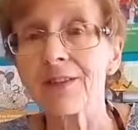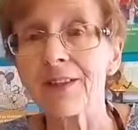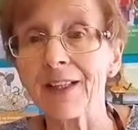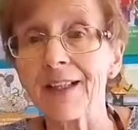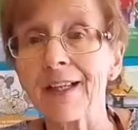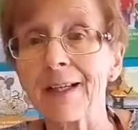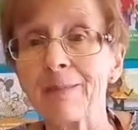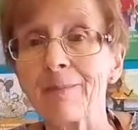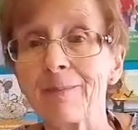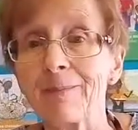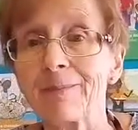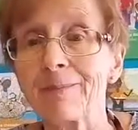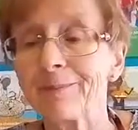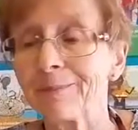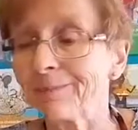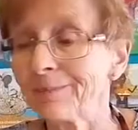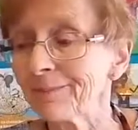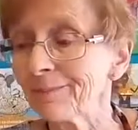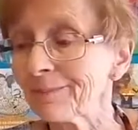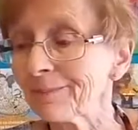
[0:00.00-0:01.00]
the game.
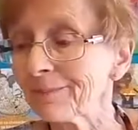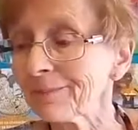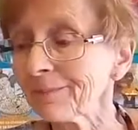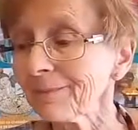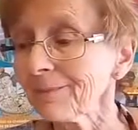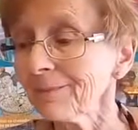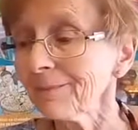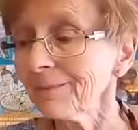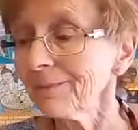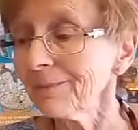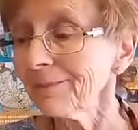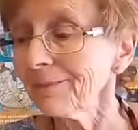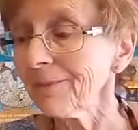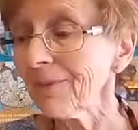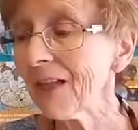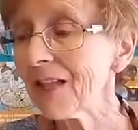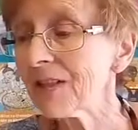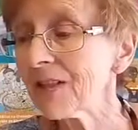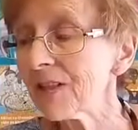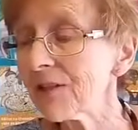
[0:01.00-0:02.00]

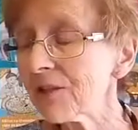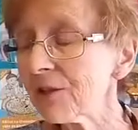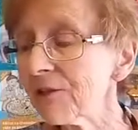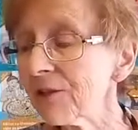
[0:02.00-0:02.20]
It is